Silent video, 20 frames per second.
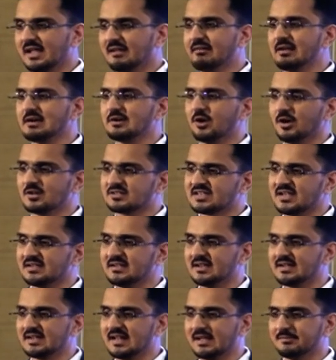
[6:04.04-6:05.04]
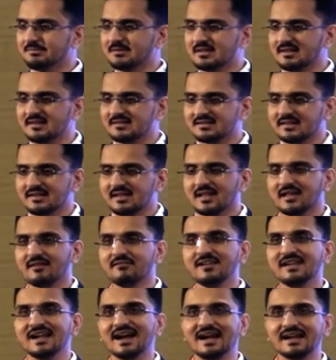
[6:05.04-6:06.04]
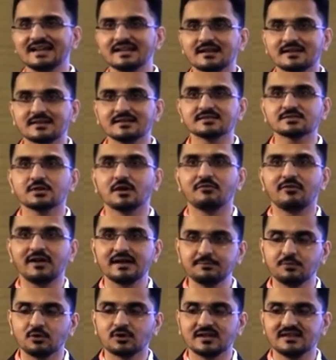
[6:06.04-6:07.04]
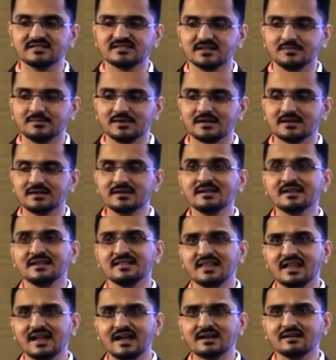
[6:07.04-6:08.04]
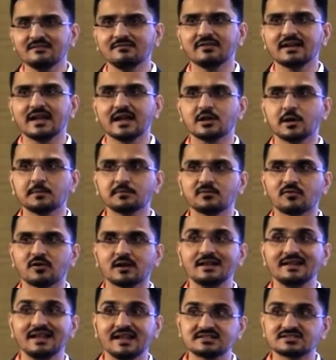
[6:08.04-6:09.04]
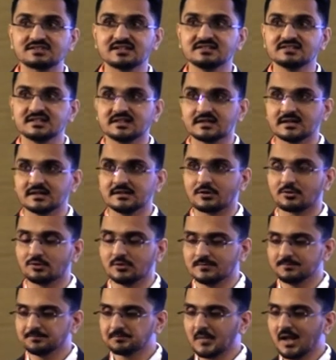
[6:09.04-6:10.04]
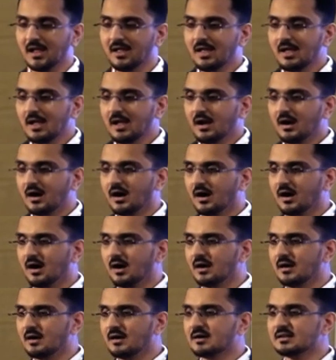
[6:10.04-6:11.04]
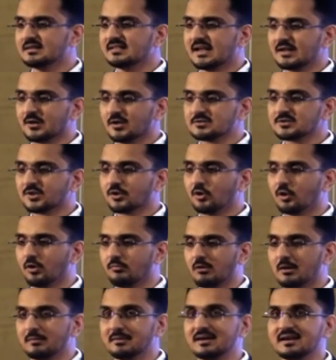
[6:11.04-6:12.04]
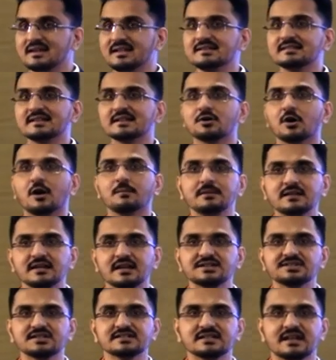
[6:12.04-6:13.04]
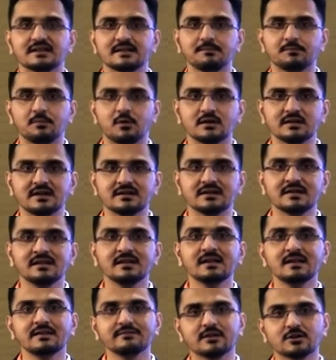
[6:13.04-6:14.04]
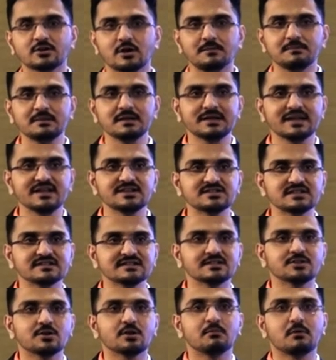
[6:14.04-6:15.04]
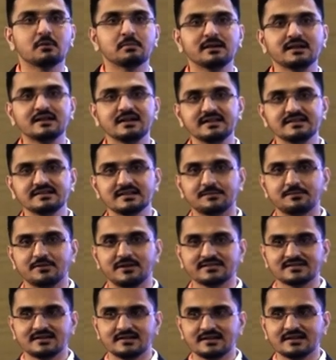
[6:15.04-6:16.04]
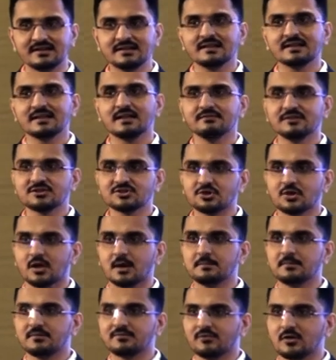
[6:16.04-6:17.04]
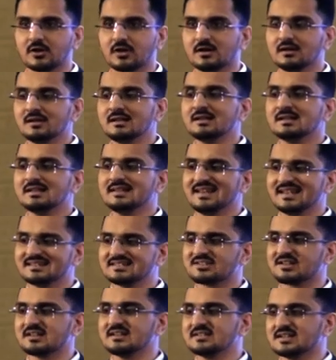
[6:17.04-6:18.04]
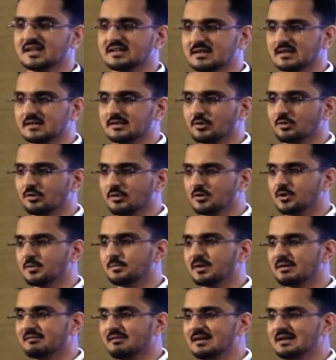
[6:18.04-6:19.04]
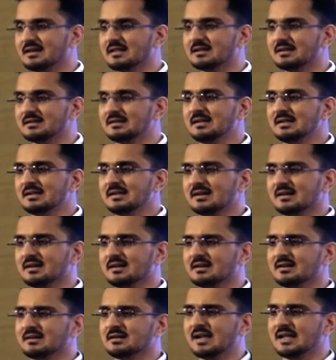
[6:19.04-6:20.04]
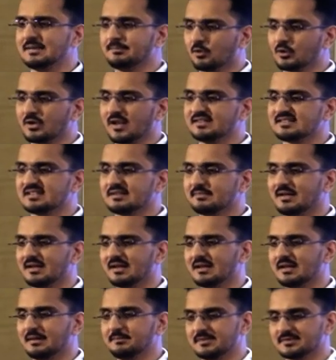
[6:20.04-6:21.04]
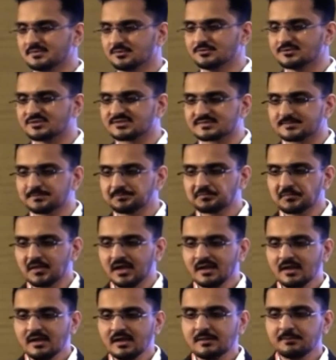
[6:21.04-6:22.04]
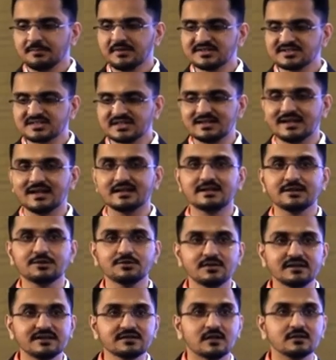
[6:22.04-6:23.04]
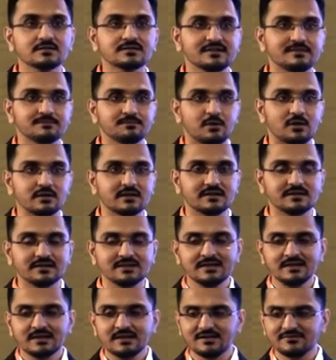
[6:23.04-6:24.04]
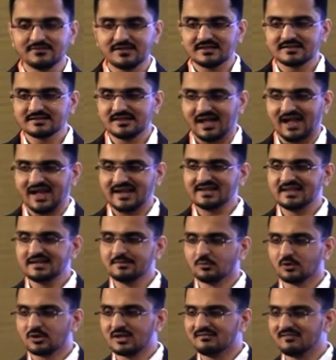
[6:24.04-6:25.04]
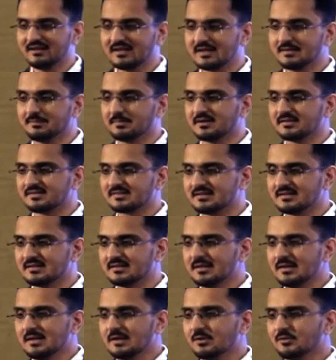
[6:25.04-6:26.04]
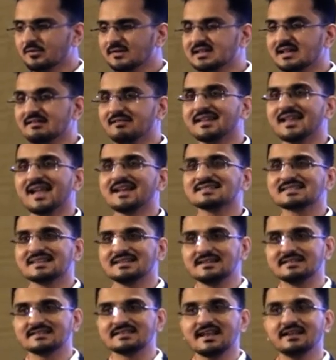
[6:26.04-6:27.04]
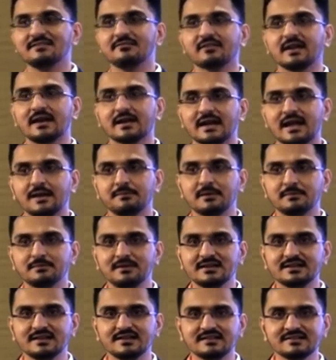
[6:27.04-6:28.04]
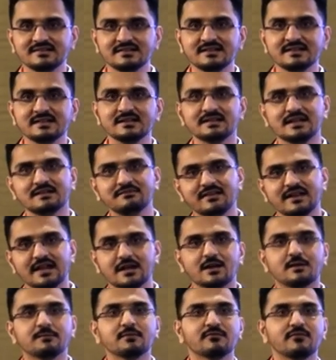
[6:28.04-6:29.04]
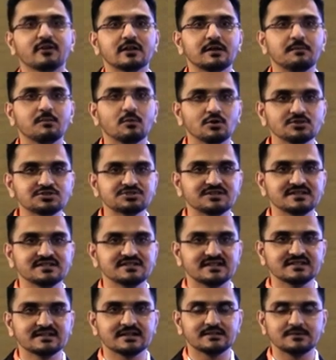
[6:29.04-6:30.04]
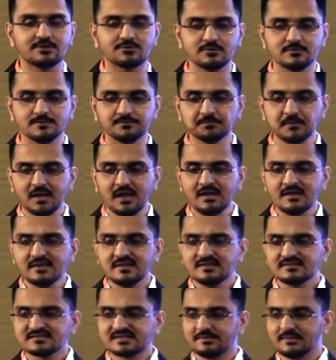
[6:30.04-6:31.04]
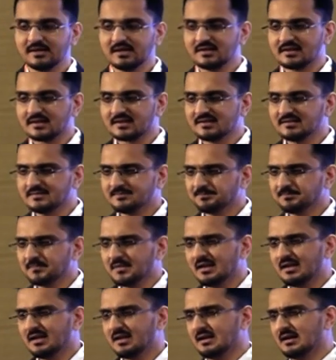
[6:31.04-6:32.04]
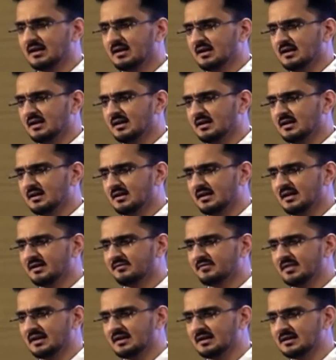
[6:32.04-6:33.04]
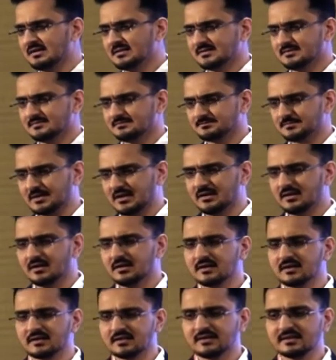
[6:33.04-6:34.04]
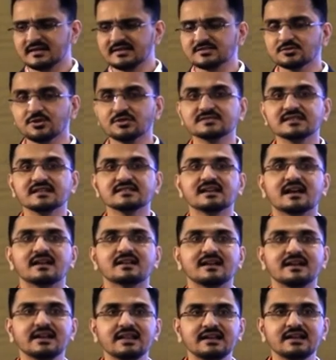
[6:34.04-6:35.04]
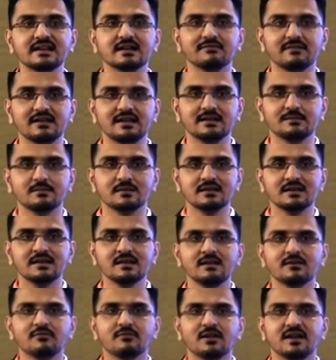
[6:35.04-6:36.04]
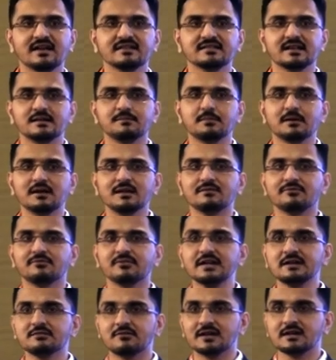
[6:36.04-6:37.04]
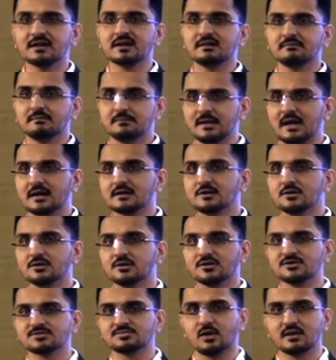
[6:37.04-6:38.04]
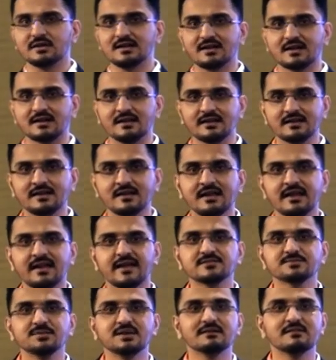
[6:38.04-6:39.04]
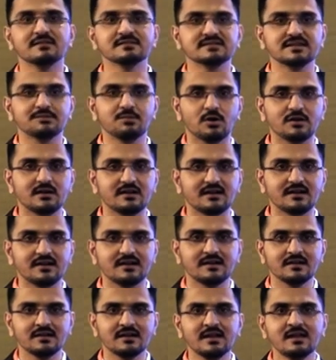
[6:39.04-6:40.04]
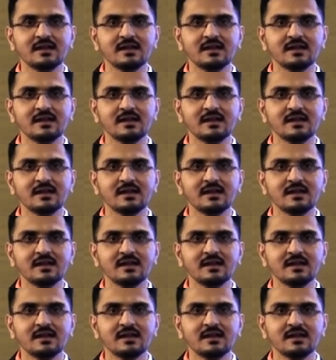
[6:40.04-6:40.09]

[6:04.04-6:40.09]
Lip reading: having long-standing diabetes, having higher risk of hypoglycemia. There we can opt for a less stringent control. Then also comorbidities and complications are important. If the complications and comorbidities are present, then we should opt for a less stringent control to prevent the hypoglycemia episodes. Patient attitude is also important. If there is a highly motivated person who is having excellent self-care capabilities, then we can opt for a more stringent control. Similarly, if the resources are readily available, for example, frequent blood glucose monitoring, HbA1c monitoring,